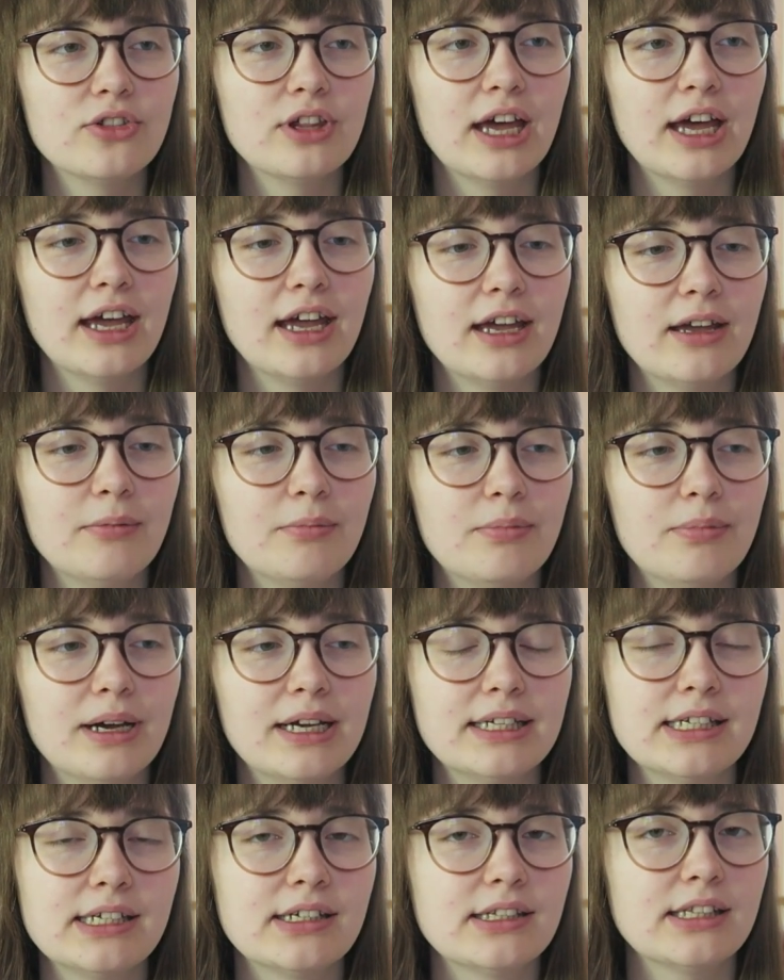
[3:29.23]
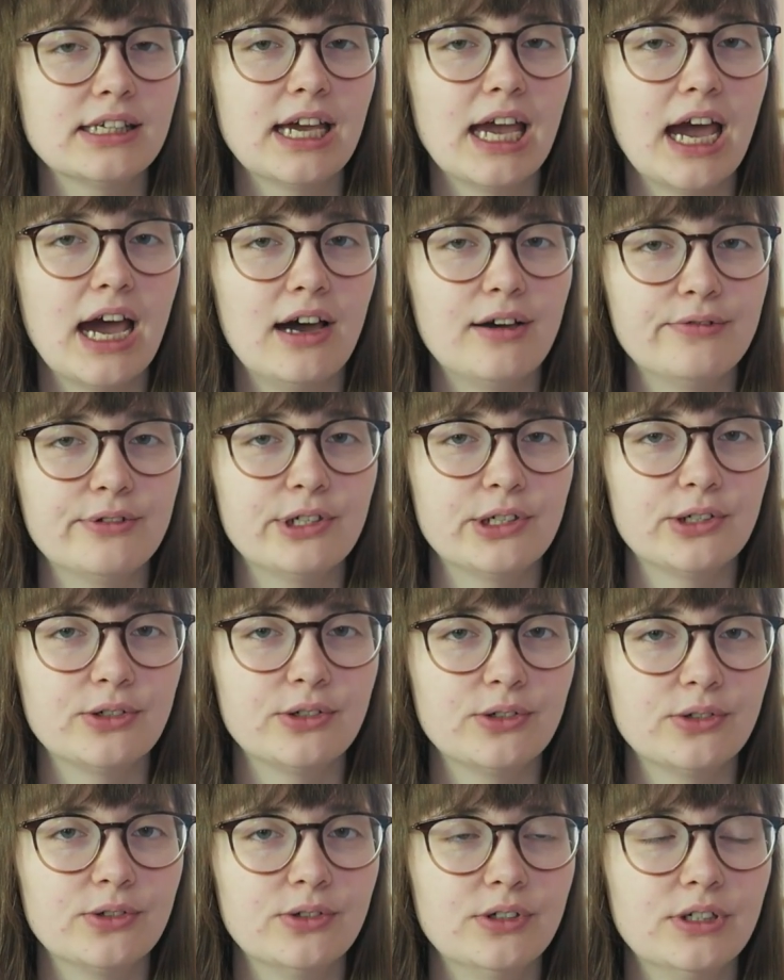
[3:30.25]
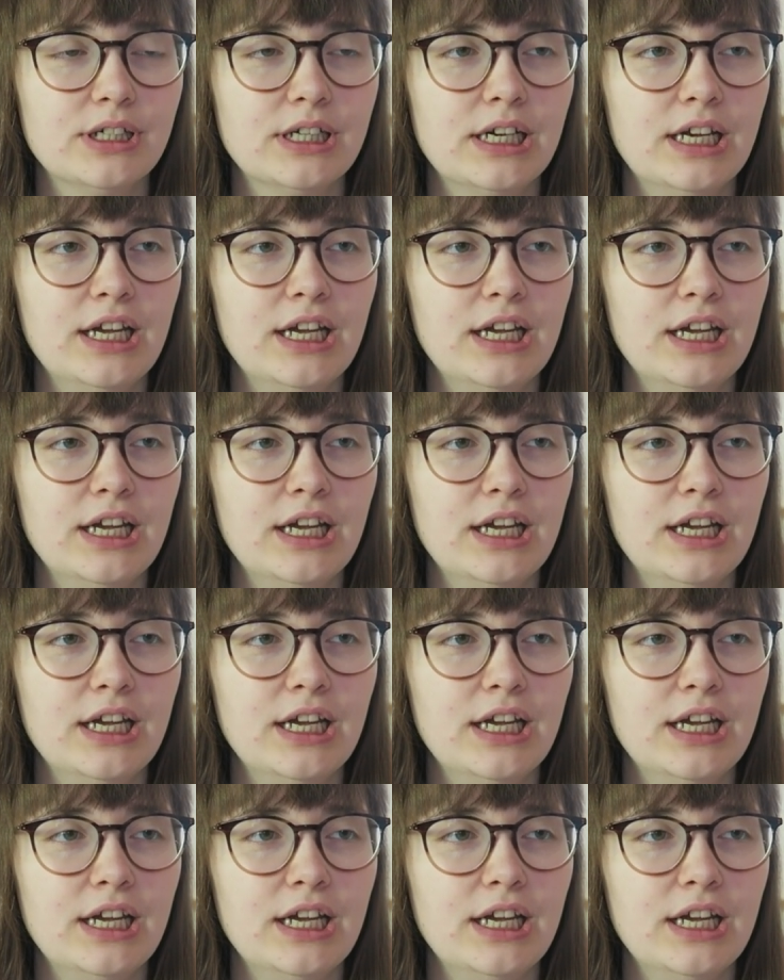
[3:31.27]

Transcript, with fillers: they basically have to